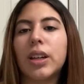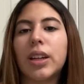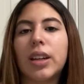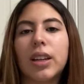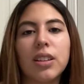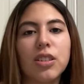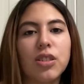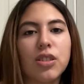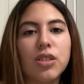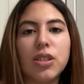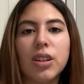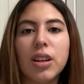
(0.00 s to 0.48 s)

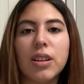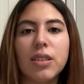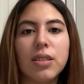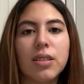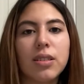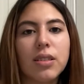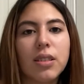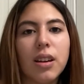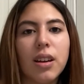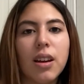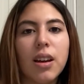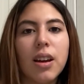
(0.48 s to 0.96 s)
Like,
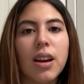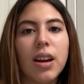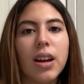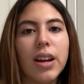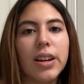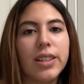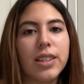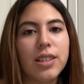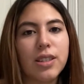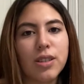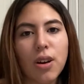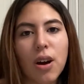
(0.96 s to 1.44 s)
it's
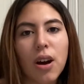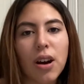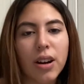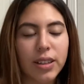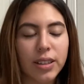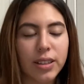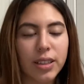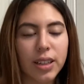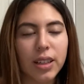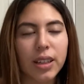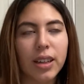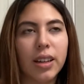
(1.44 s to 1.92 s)

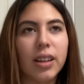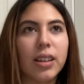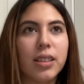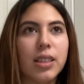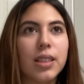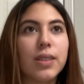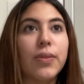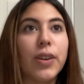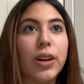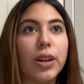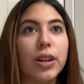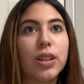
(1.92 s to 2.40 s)
toxic. It
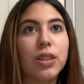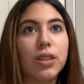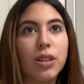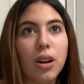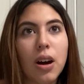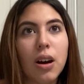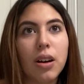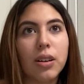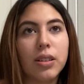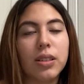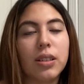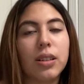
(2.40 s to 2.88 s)
gets very
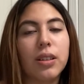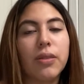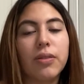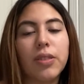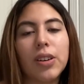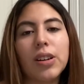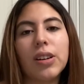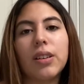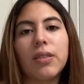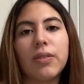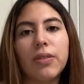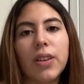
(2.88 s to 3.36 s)
toxic
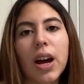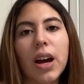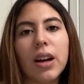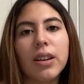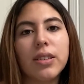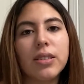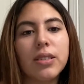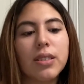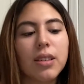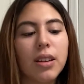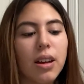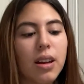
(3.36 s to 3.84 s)
very
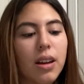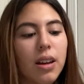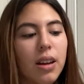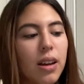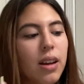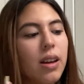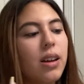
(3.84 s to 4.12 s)
fast.